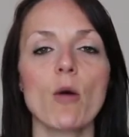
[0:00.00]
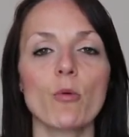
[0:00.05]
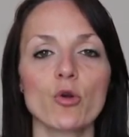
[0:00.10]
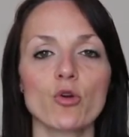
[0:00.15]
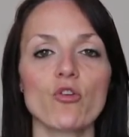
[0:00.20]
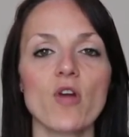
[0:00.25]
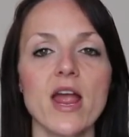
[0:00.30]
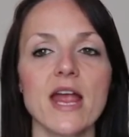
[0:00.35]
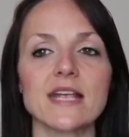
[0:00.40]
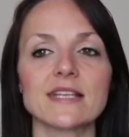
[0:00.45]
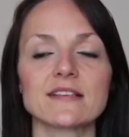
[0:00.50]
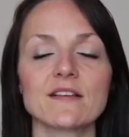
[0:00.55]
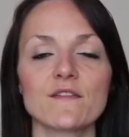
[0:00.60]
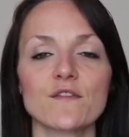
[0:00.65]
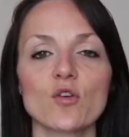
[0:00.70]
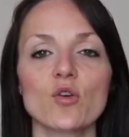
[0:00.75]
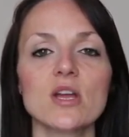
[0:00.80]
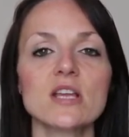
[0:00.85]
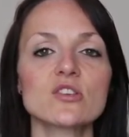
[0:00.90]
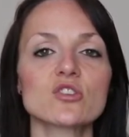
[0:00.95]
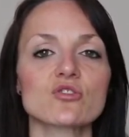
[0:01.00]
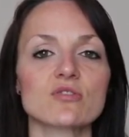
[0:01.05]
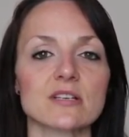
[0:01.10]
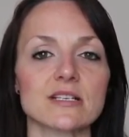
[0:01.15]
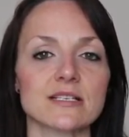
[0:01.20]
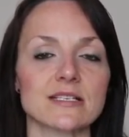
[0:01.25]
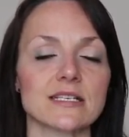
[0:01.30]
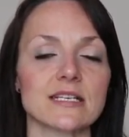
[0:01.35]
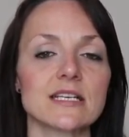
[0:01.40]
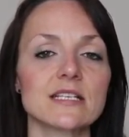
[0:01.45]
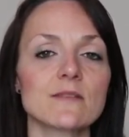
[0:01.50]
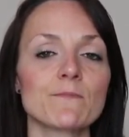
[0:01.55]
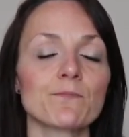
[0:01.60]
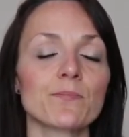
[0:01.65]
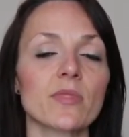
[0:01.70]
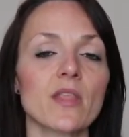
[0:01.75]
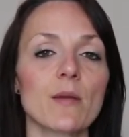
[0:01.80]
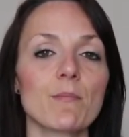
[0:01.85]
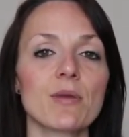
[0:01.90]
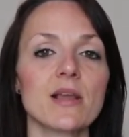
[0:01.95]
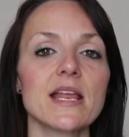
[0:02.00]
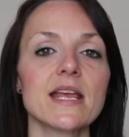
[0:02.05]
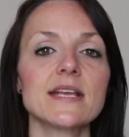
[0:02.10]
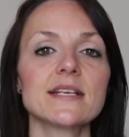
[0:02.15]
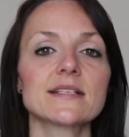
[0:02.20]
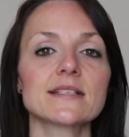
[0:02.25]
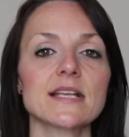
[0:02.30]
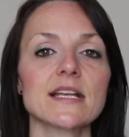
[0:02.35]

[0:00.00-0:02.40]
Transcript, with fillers: great, if you're interested, please